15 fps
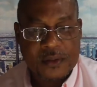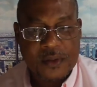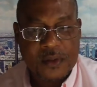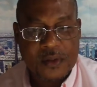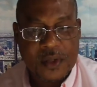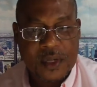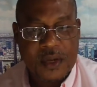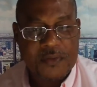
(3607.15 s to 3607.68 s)

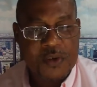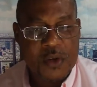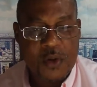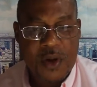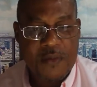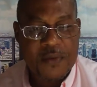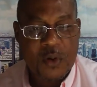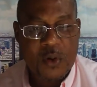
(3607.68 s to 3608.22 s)
Okay, if you don't
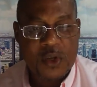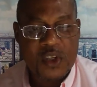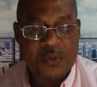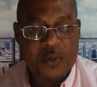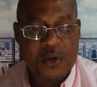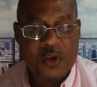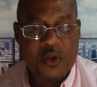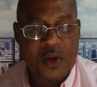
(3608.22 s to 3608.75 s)
have the Holy
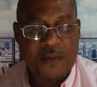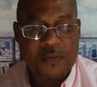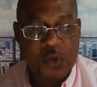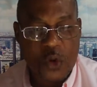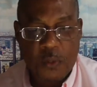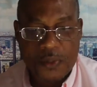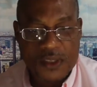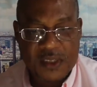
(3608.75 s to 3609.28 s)
Spirit, you have
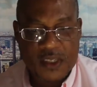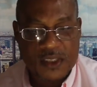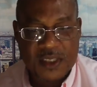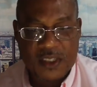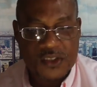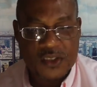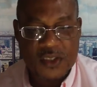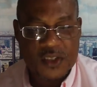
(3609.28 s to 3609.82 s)
no business
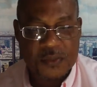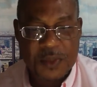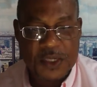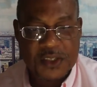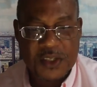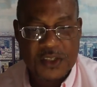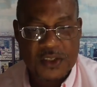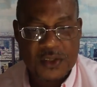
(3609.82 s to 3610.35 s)
teaching this
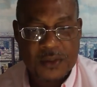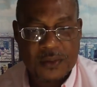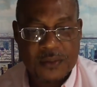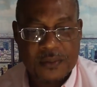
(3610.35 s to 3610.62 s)
message.